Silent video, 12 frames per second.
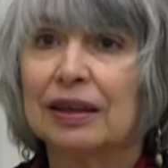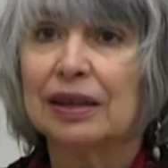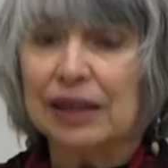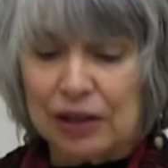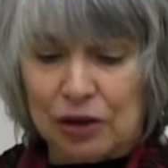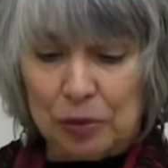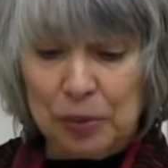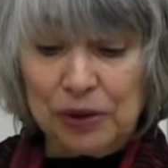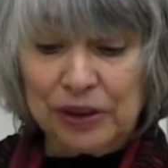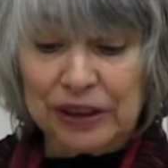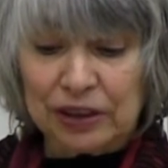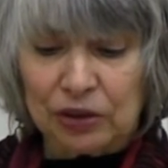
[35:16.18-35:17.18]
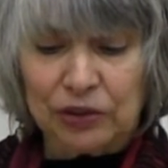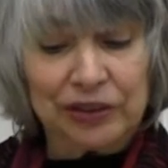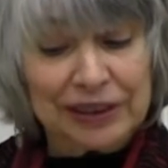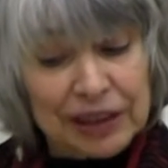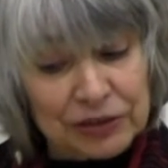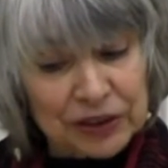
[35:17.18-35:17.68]
the eco-political
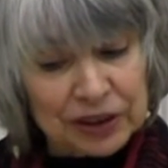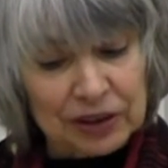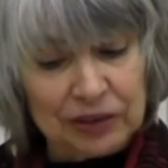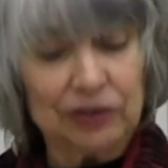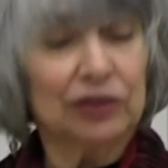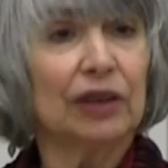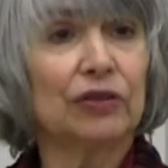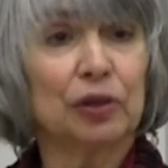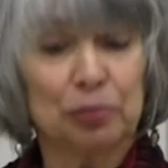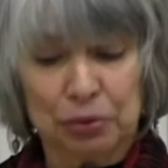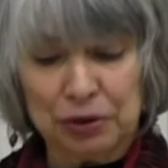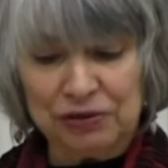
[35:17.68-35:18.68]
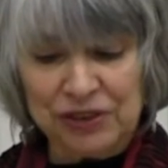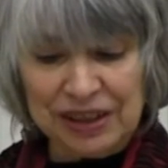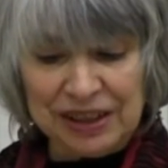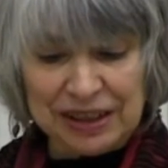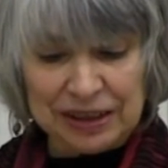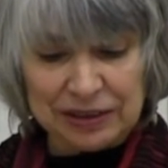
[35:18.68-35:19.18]
significance of the
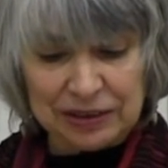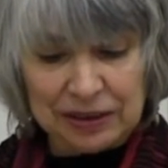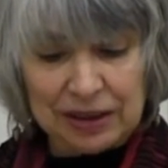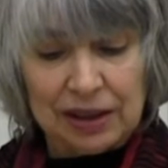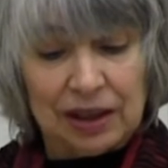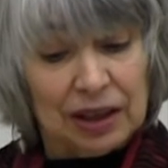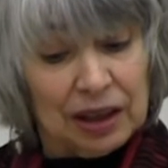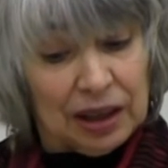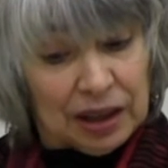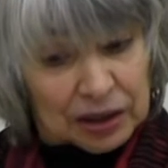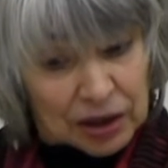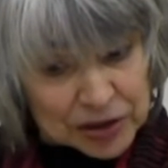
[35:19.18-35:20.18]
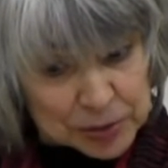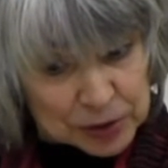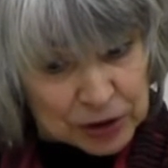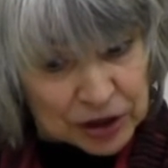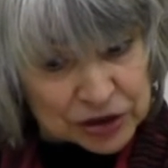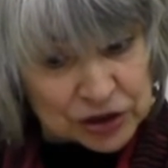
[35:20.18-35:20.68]
prevenient
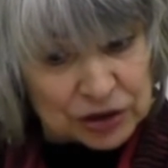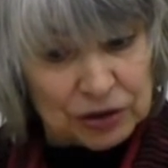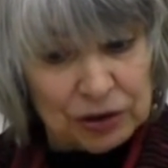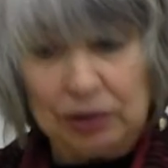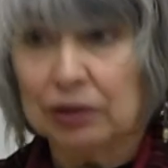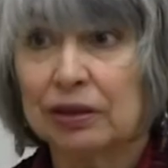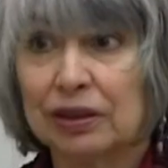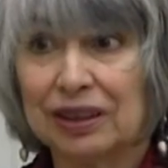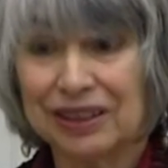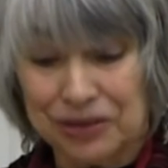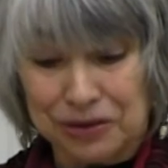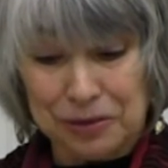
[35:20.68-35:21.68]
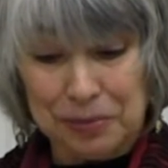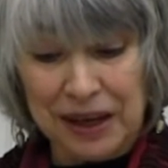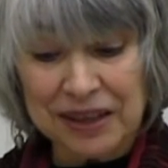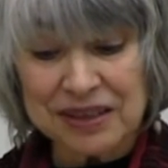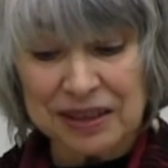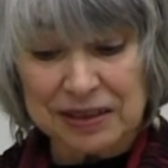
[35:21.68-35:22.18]
cosmological
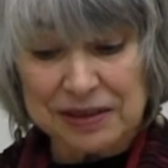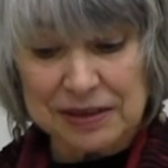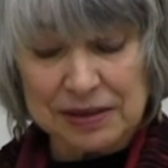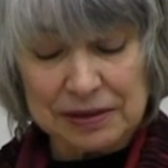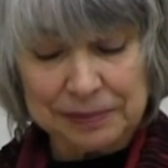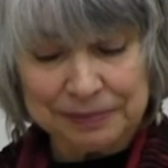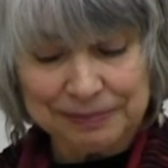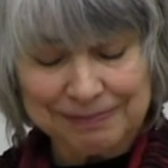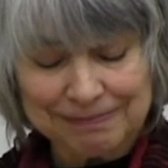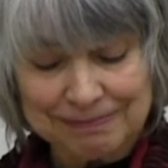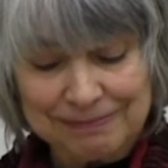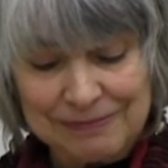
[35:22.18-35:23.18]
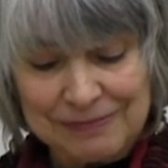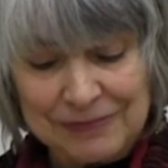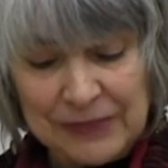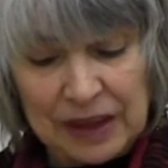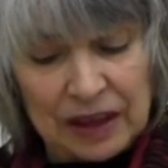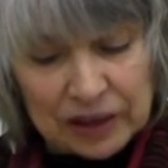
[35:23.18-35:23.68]
interdependence,
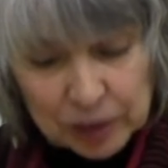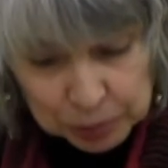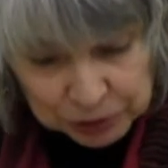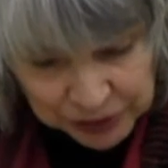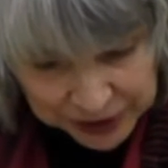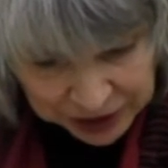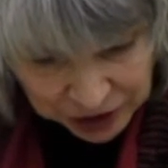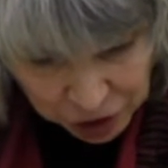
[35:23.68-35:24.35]
the prophetic